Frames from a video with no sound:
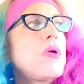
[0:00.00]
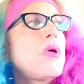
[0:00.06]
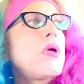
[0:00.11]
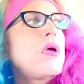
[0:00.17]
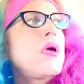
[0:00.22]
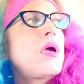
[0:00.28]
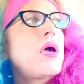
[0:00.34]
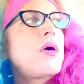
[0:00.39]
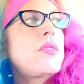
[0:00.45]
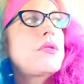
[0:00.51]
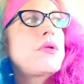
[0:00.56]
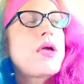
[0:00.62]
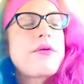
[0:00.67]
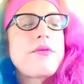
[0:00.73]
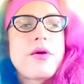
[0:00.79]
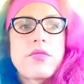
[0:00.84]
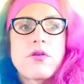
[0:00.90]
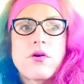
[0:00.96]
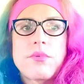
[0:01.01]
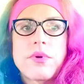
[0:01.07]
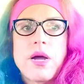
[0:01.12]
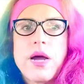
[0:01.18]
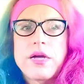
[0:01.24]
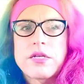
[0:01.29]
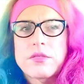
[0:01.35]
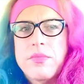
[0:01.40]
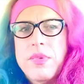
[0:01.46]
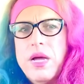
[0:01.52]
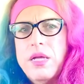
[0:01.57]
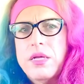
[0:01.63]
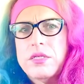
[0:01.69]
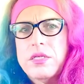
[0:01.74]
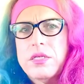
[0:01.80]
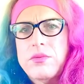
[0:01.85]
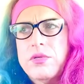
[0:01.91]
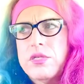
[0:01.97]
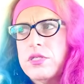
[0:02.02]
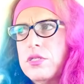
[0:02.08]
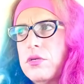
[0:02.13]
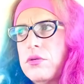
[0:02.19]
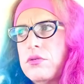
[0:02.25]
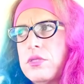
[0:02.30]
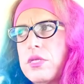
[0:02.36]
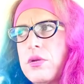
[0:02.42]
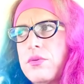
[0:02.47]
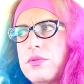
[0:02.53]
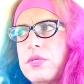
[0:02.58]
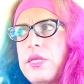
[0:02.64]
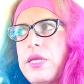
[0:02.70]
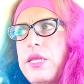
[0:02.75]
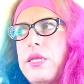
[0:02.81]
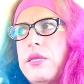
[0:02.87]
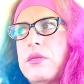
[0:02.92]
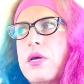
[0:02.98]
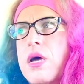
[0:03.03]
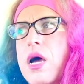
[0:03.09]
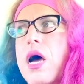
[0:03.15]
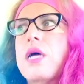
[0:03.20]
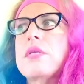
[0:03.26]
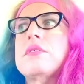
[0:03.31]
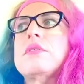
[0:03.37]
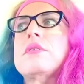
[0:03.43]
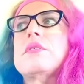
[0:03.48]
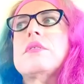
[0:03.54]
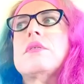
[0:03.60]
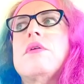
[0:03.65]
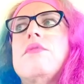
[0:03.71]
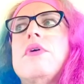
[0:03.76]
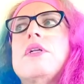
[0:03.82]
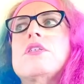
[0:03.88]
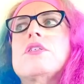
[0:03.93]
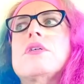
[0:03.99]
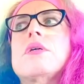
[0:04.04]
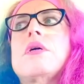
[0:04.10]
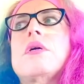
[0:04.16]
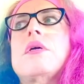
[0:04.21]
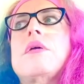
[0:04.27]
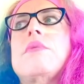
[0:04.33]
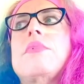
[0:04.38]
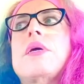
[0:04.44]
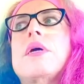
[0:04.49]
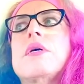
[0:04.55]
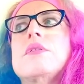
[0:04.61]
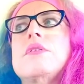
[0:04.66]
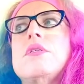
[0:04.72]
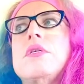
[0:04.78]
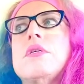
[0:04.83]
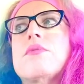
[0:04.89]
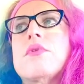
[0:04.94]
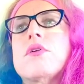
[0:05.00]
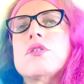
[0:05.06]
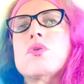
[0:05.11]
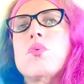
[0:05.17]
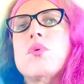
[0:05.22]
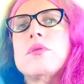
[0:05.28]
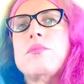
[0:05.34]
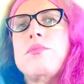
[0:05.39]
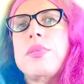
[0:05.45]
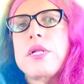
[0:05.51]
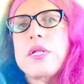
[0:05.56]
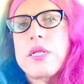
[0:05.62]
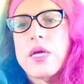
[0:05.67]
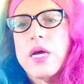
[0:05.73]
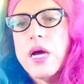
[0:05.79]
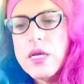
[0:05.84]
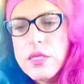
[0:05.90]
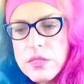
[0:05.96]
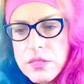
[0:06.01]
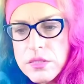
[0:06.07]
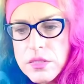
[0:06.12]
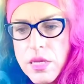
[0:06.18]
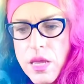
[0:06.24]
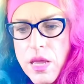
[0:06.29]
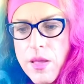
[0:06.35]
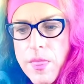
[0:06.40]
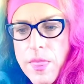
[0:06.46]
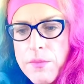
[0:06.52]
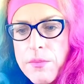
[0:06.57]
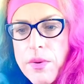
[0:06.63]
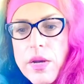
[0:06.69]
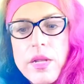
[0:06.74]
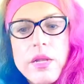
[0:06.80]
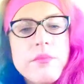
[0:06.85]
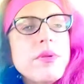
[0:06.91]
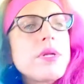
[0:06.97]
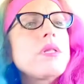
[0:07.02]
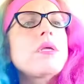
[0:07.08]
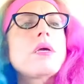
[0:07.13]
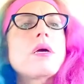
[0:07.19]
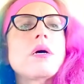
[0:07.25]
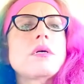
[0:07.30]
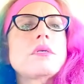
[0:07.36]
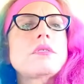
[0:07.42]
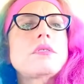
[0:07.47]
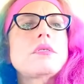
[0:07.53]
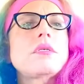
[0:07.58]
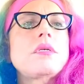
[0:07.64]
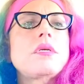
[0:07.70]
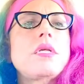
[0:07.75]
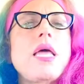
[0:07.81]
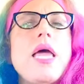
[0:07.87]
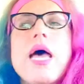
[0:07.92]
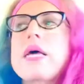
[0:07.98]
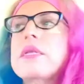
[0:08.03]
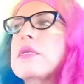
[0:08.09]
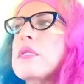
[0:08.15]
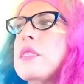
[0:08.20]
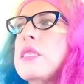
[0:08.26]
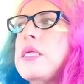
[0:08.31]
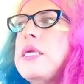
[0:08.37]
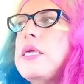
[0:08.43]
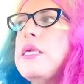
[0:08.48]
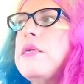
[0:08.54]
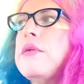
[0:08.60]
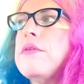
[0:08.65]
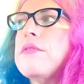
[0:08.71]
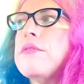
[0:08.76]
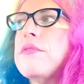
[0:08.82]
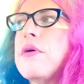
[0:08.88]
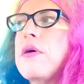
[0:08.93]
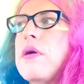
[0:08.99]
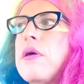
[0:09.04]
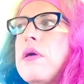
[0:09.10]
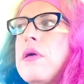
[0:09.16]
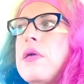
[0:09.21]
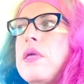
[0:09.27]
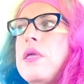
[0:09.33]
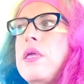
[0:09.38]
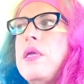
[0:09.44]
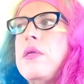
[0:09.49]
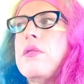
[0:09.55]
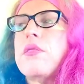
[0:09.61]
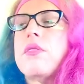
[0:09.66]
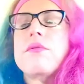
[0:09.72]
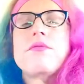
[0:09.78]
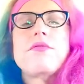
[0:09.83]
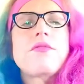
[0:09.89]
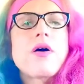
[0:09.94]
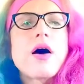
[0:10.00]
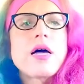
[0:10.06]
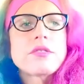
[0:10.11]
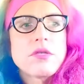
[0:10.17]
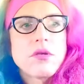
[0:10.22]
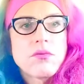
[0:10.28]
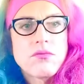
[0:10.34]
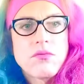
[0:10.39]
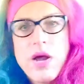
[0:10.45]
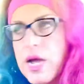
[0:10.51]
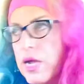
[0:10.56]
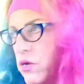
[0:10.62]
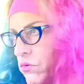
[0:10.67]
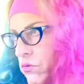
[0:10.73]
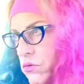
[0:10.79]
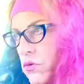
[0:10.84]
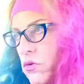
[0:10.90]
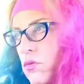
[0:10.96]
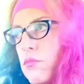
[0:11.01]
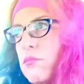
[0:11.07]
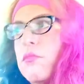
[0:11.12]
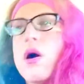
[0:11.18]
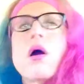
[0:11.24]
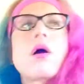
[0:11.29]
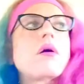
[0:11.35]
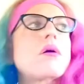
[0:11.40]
And then you have anthropic cosmology, which shows that it was leading to us eventually, because the universe was building us. But in building us, it had to leave either the fossil record or mark